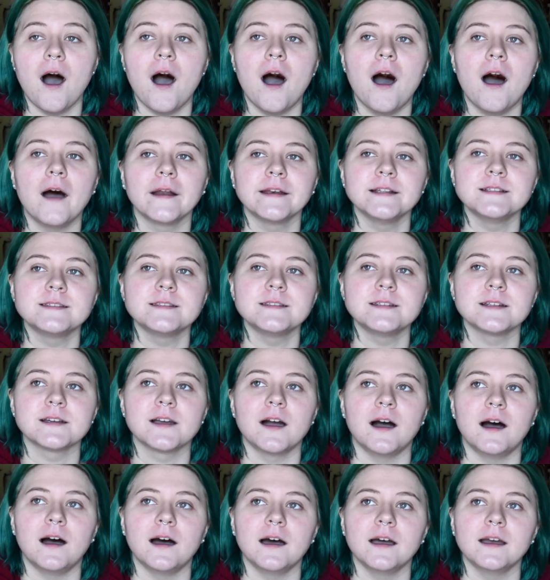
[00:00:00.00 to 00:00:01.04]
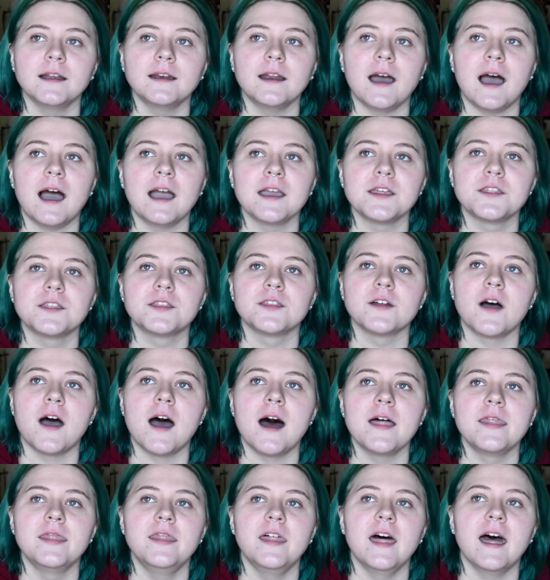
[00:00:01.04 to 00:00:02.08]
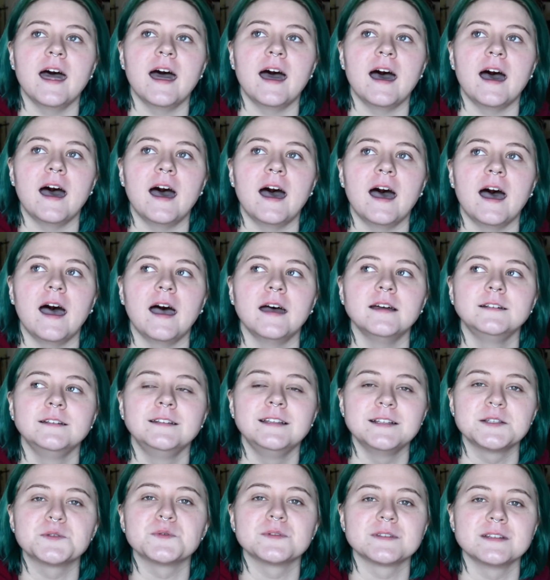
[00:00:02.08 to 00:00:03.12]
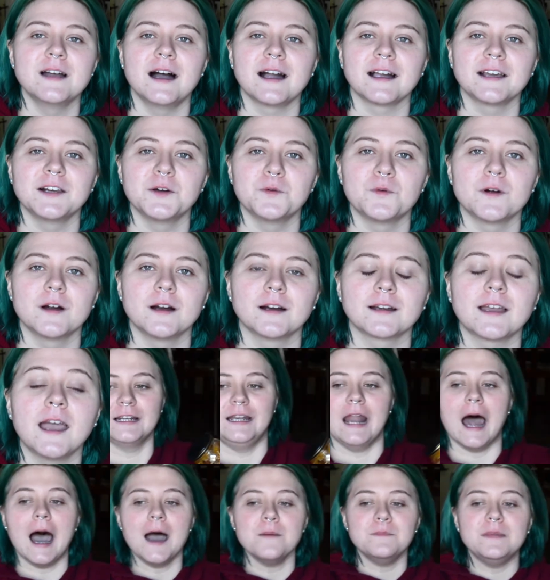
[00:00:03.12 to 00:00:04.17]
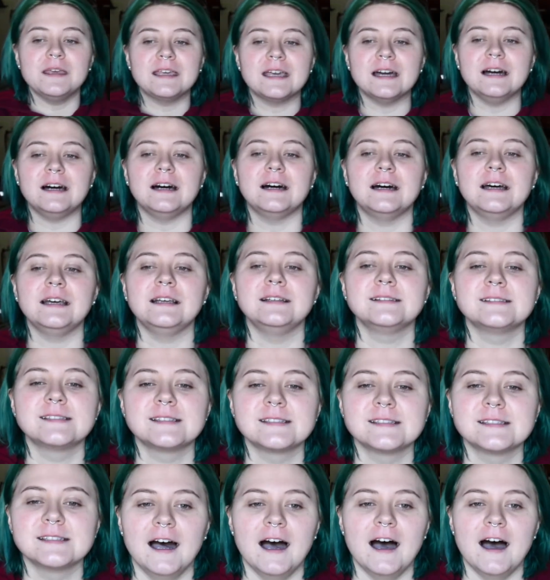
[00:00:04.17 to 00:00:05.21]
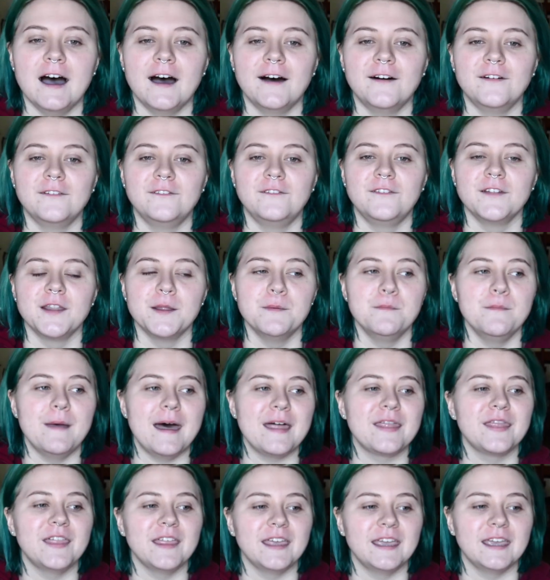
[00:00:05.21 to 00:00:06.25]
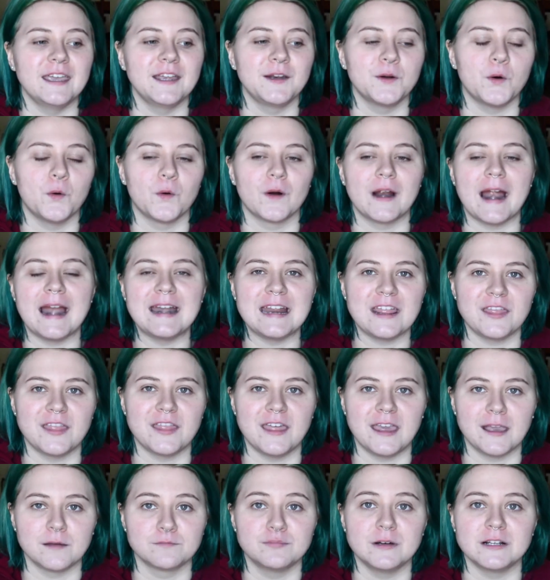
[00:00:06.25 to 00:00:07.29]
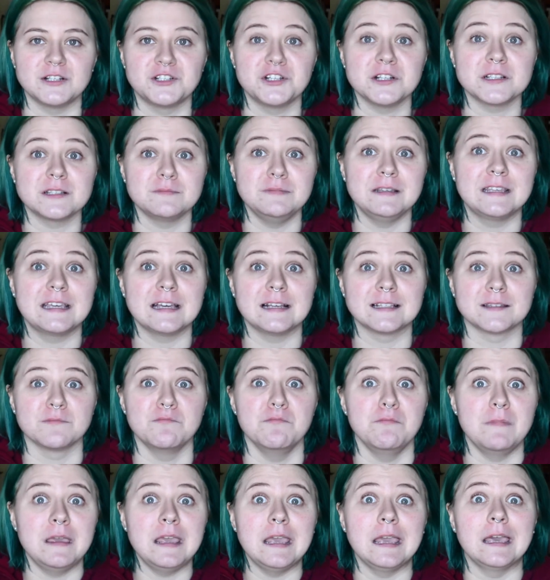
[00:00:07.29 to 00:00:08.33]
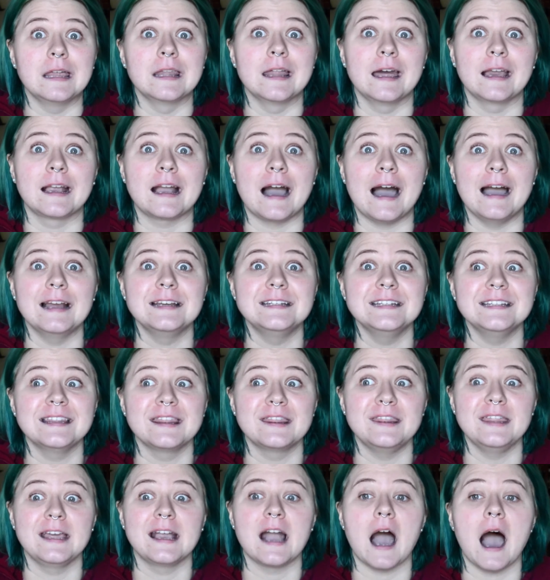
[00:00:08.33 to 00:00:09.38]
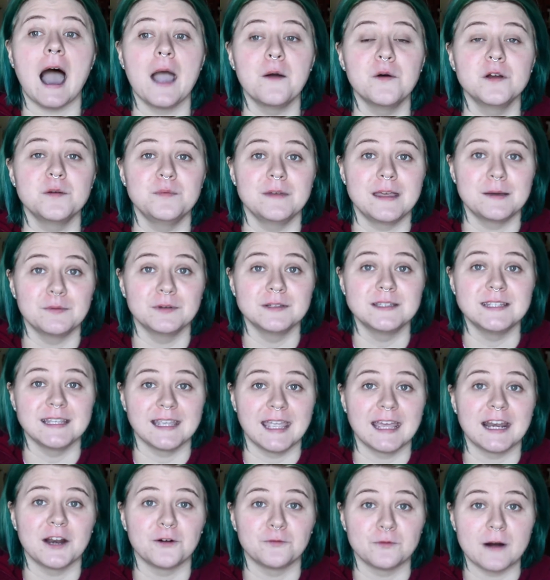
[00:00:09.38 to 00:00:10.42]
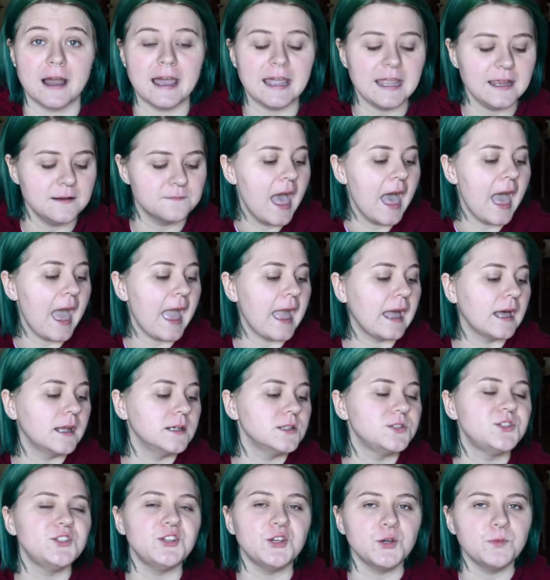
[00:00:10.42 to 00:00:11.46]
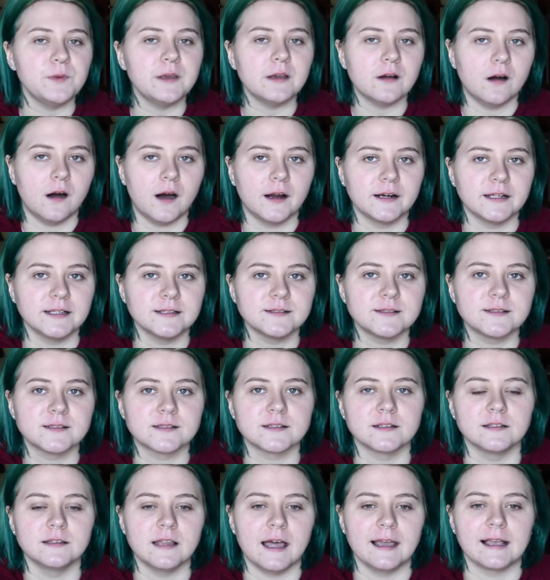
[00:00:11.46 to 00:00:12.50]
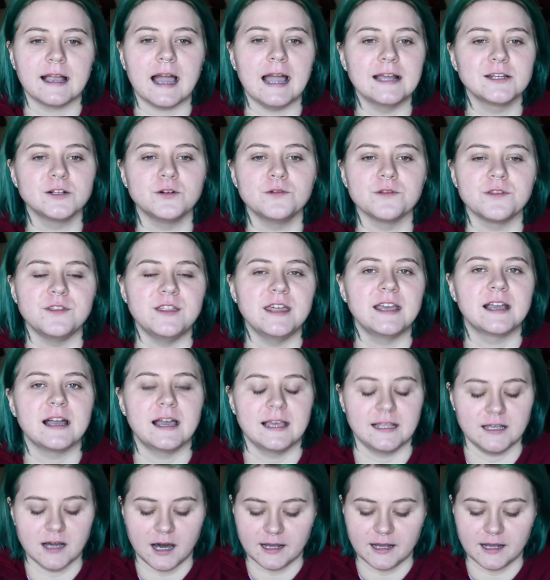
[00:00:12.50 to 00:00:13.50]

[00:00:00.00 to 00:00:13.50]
honest to God, I thought that this was not gonna work. Not because of the method or anything, but just because me, like I didn't think I would be able to get it right. And to be honest, like I don't think I got